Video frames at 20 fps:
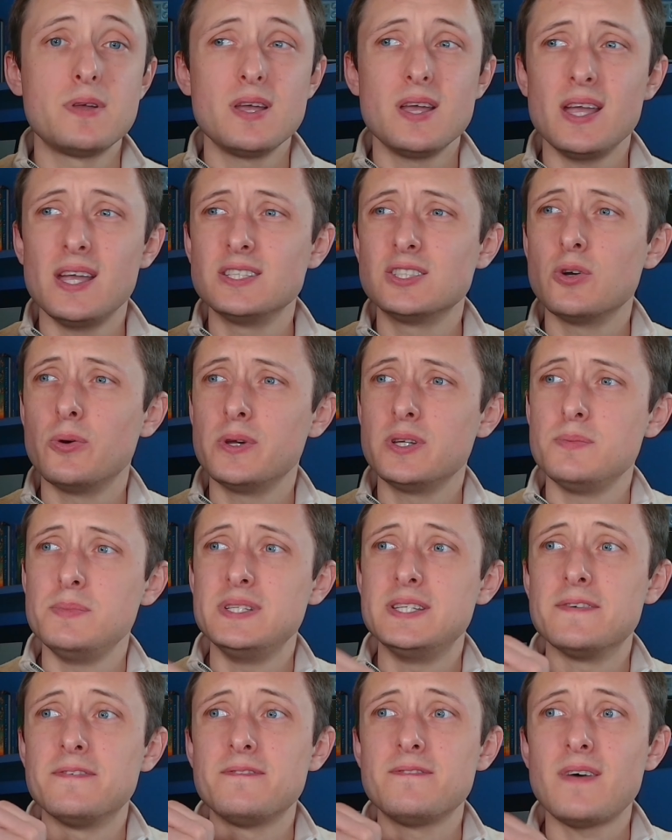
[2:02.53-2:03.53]
is going to be
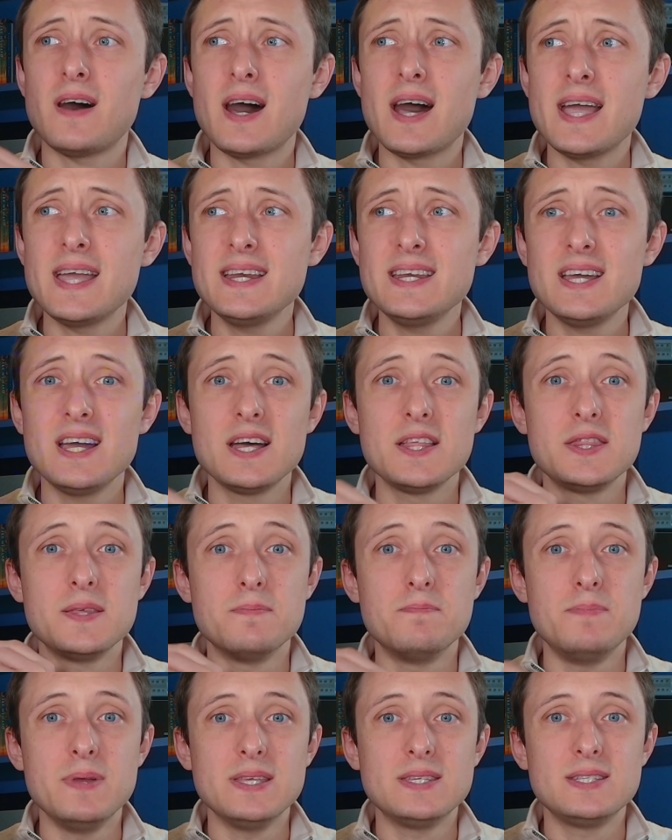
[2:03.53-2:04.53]
define the
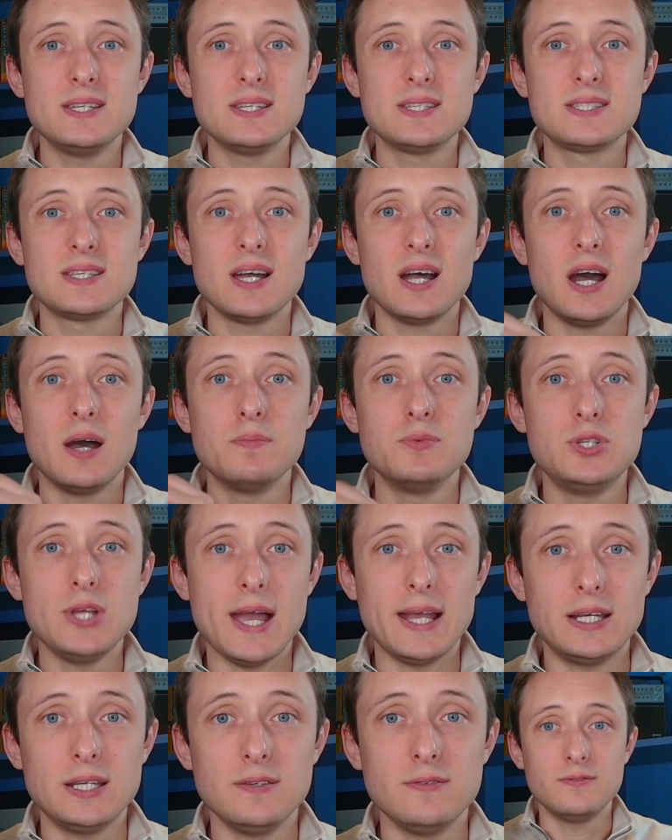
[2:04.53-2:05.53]
business
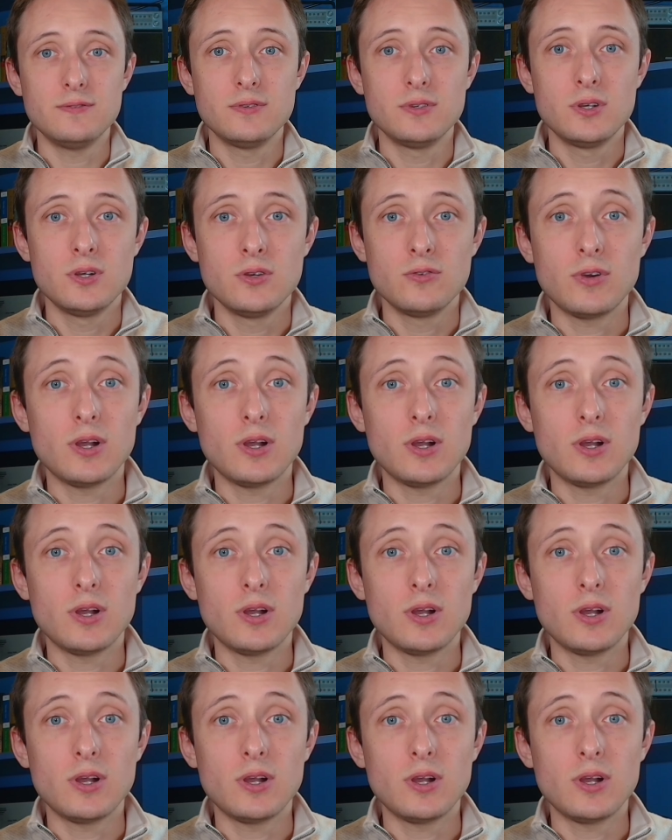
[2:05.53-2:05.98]
objective, right?